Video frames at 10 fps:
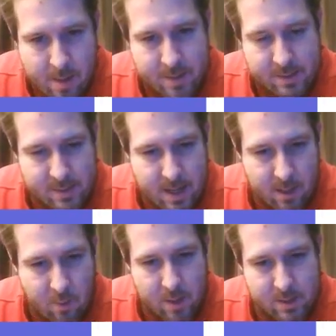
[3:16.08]
The
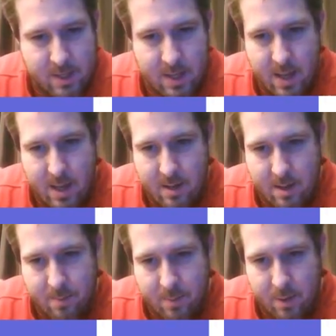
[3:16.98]
second one's going to
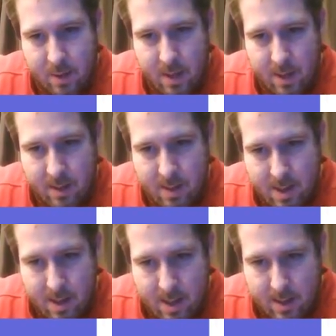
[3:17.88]
end up looking
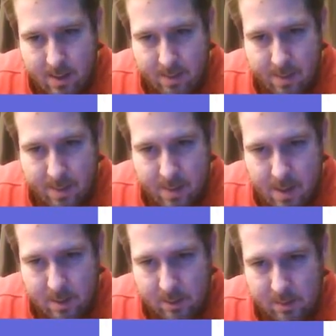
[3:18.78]
like
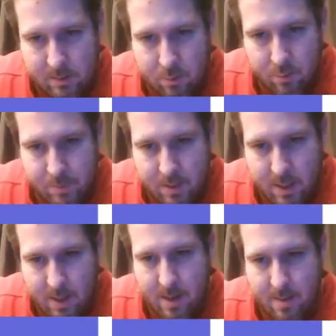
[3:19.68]
this. Oops, I
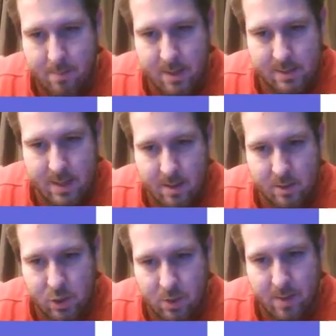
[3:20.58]
kind of missed that.
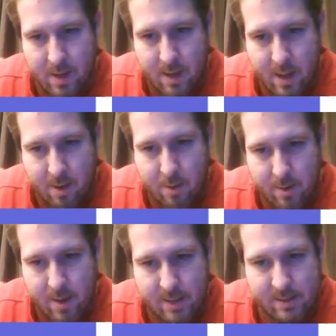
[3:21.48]
It should have been here
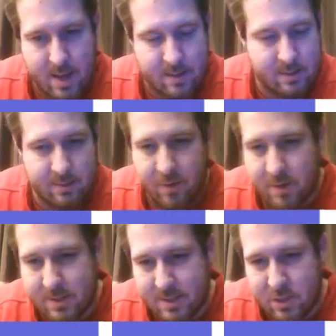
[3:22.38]
on the x-axis. The
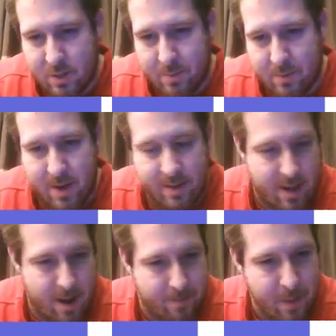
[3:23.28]
vertices should have been right
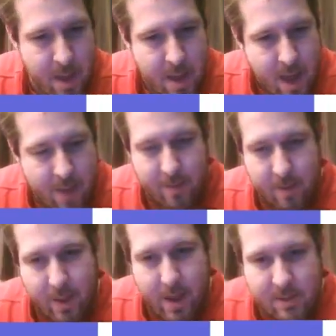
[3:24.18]
there. And then
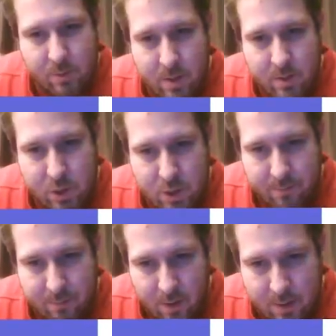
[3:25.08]
the last one should
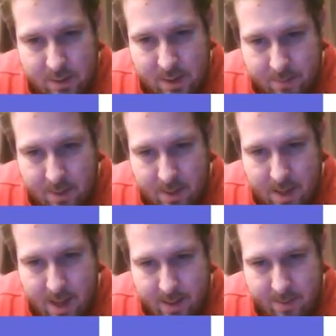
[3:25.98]
have looked something
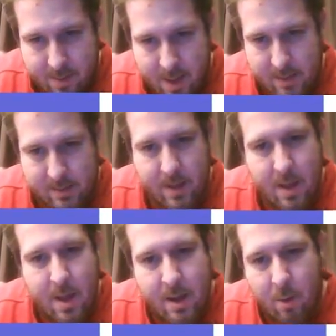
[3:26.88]
like this.
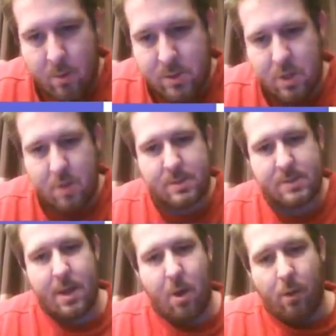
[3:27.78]
Now, what you notice
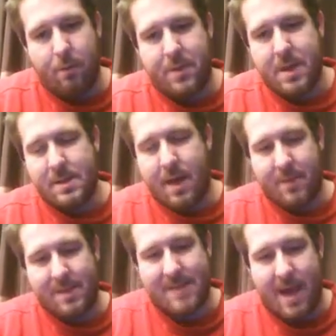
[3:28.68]
is that all of these
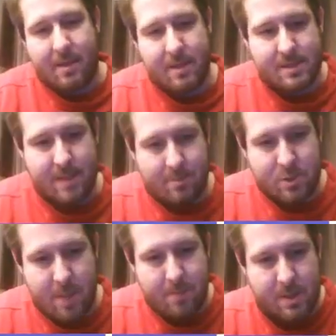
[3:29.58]
have exactly the same
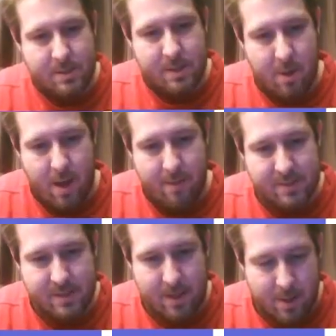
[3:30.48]
shape because they all have
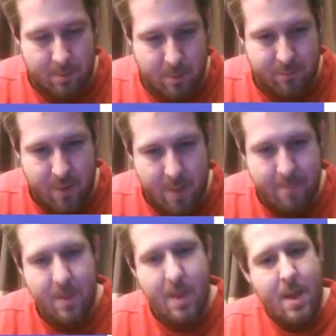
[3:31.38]
the same number in front.
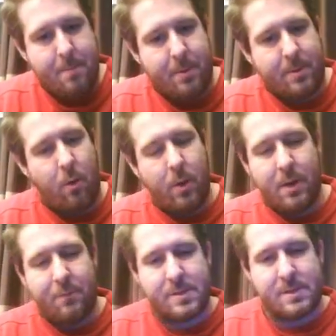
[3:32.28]
But the only
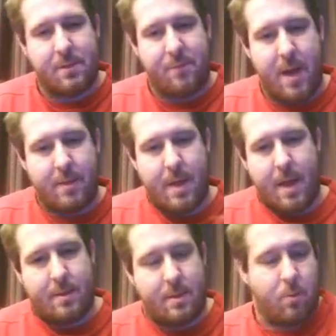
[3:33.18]
difference is the fact
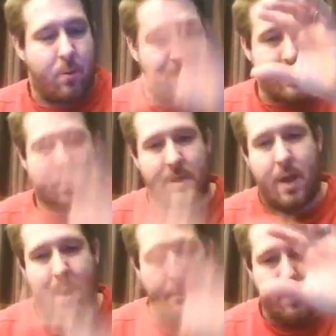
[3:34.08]
that, well, first of all, they're
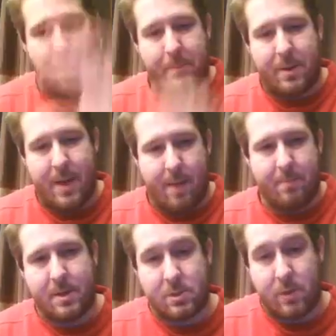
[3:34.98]
not moving up and down
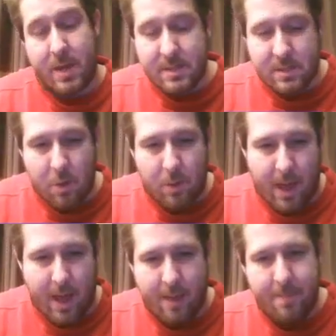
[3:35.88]
because there is no
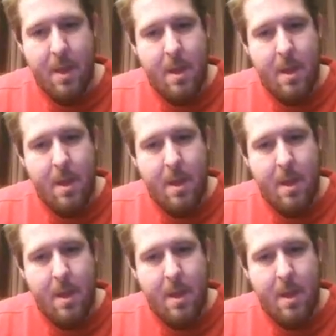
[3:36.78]
k.